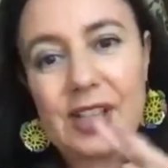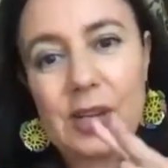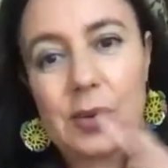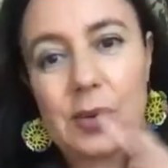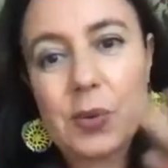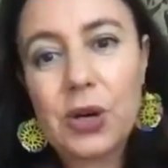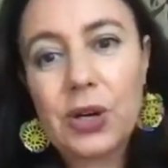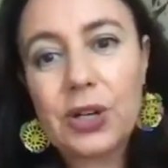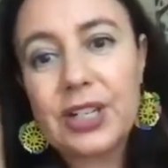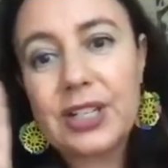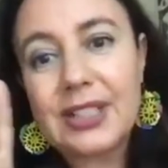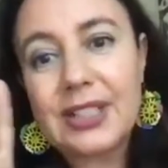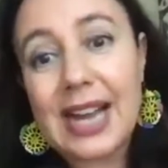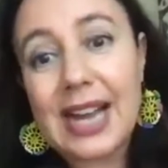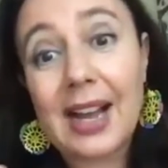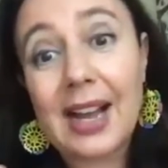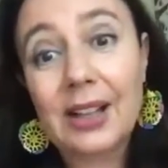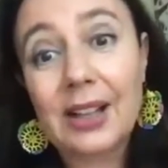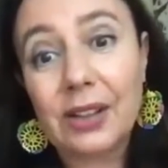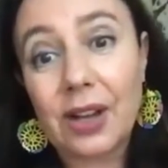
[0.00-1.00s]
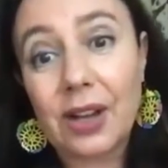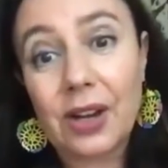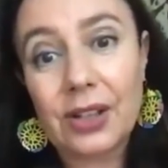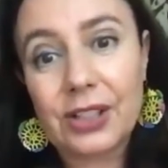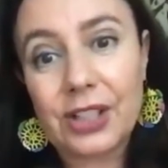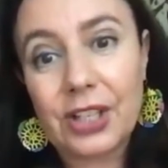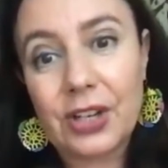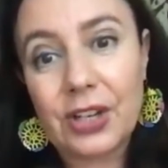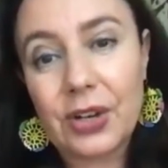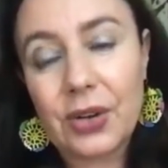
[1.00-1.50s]
they were in a
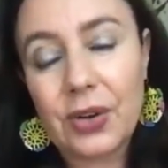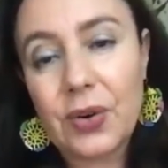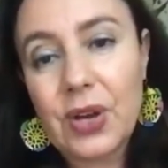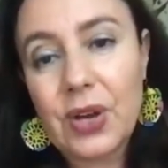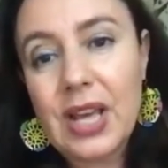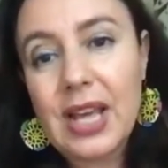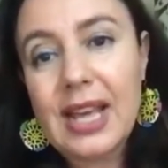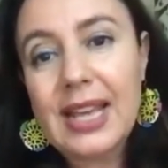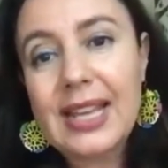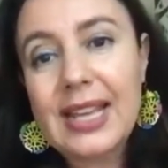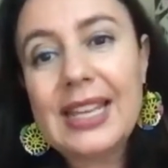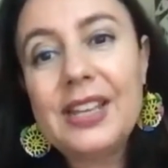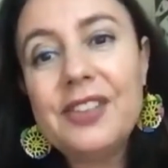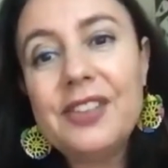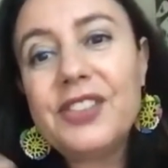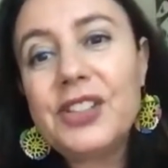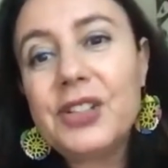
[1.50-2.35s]
dialogue, even though